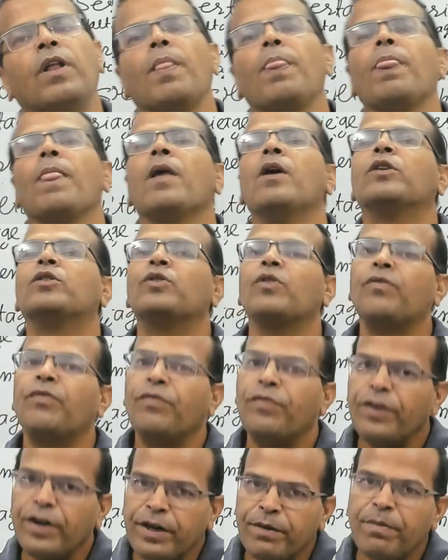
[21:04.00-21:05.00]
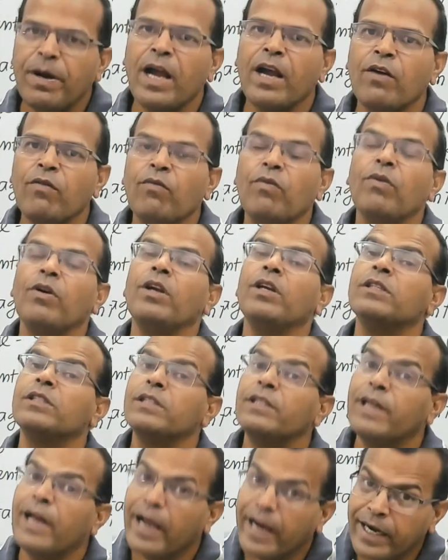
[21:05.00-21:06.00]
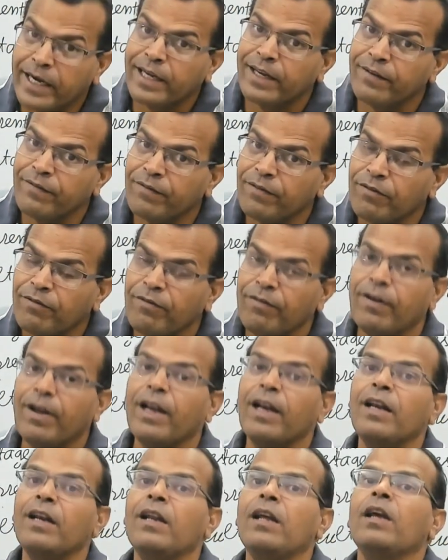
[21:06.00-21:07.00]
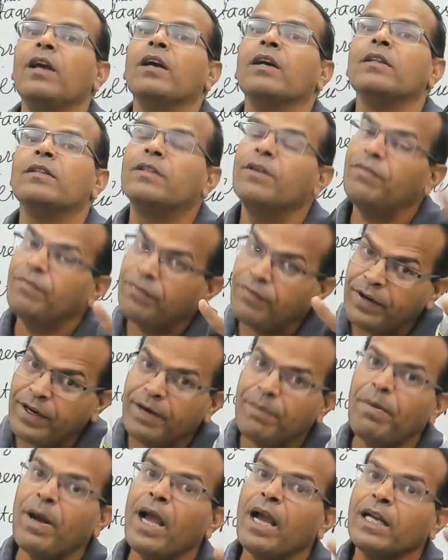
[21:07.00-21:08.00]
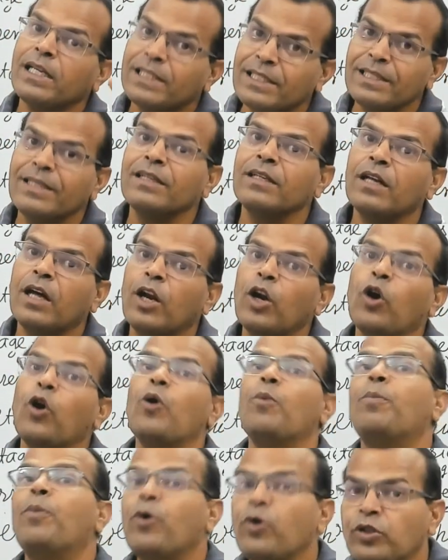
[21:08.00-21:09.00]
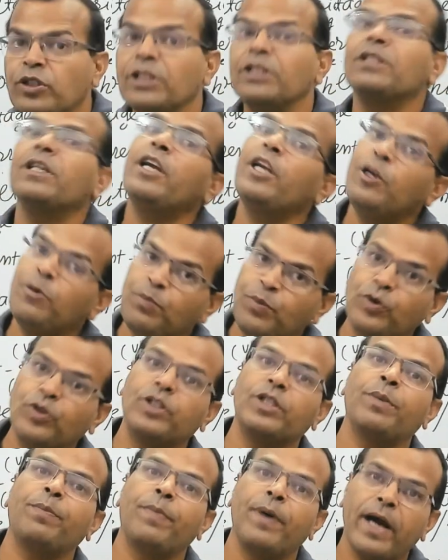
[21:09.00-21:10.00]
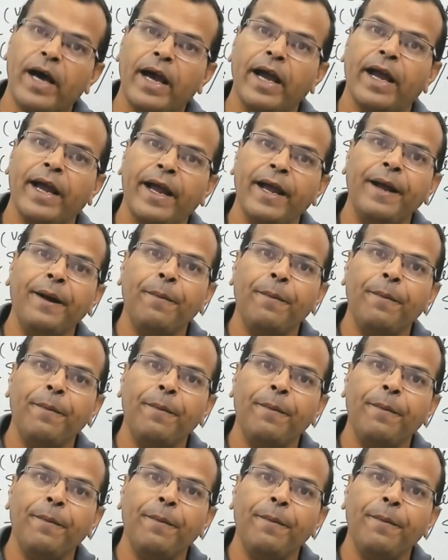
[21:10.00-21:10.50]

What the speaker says: So feedback is negative. When the feedback signal opposes the input supply,